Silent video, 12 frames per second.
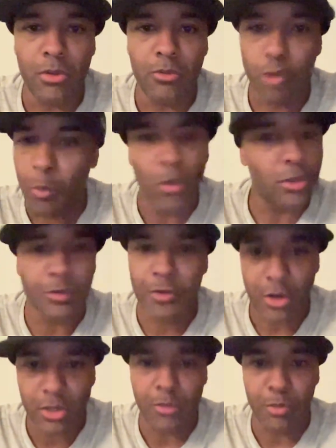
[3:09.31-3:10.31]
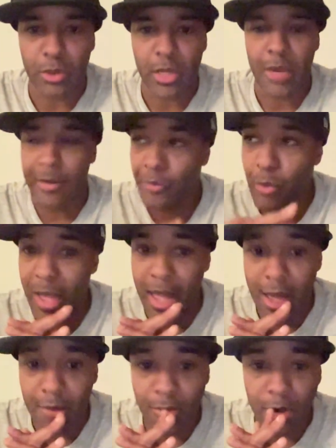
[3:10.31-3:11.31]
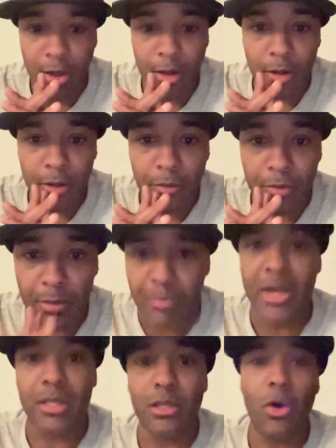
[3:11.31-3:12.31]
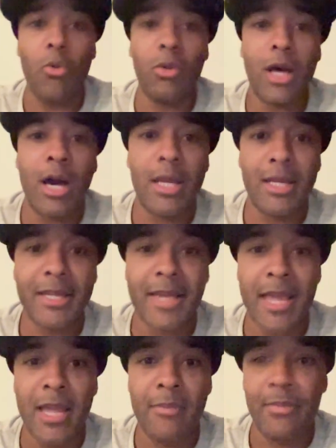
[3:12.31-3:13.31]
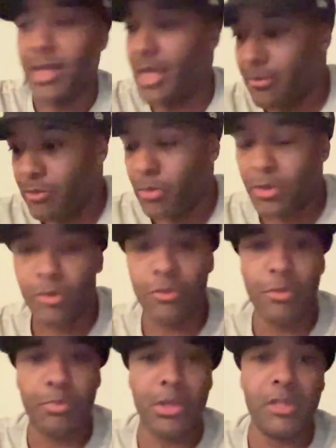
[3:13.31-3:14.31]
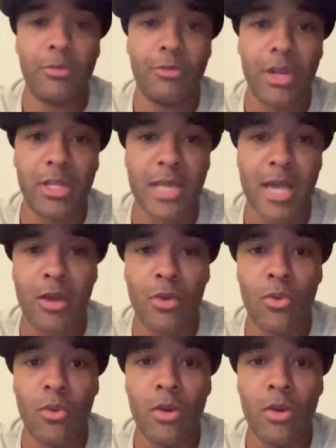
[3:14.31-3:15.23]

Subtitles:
Football is a very simple game. If you have the best O-line in the game, even with the replacement right tackle,